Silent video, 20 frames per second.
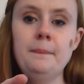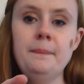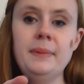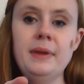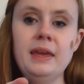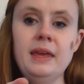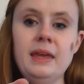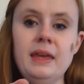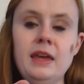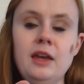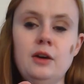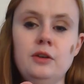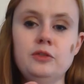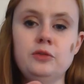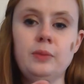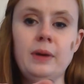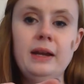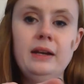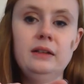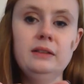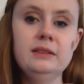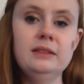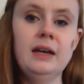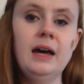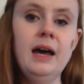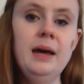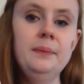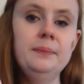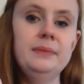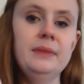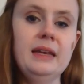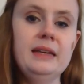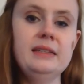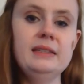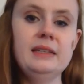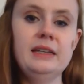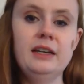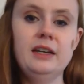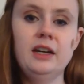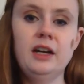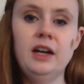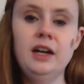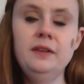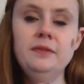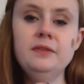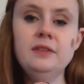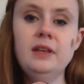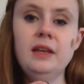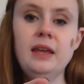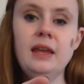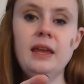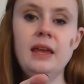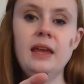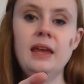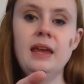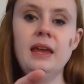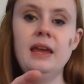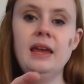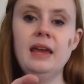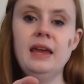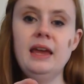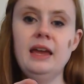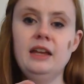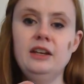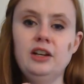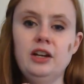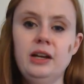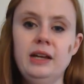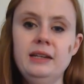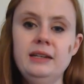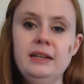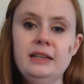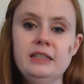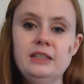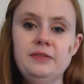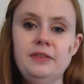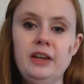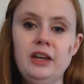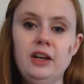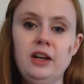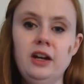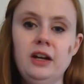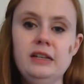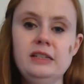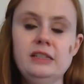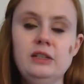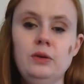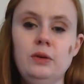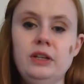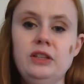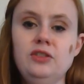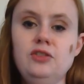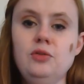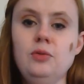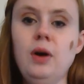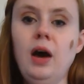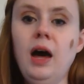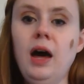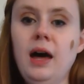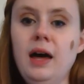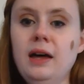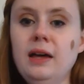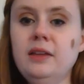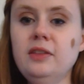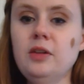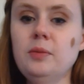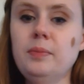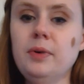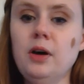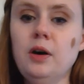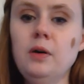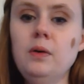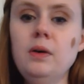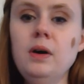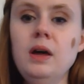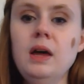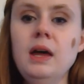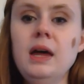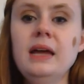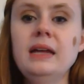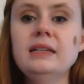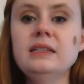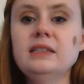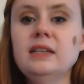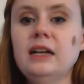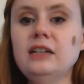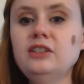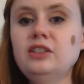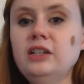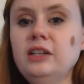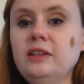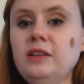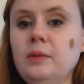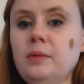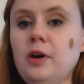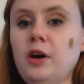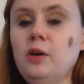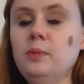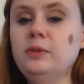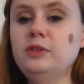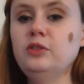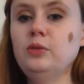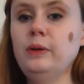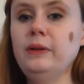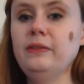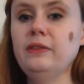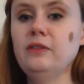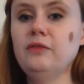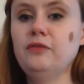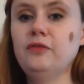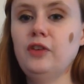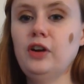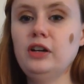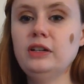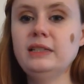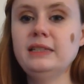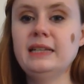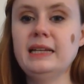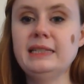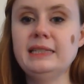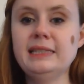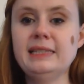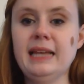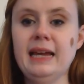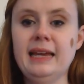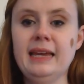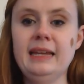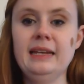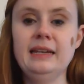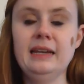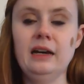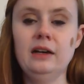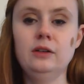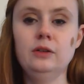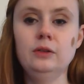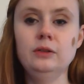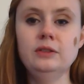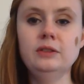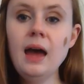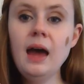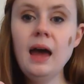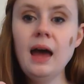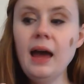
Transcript: Pinky goes right on top, nice and curved. And your index finger is going to hug the bow, touching the bow between the first and second knuckles.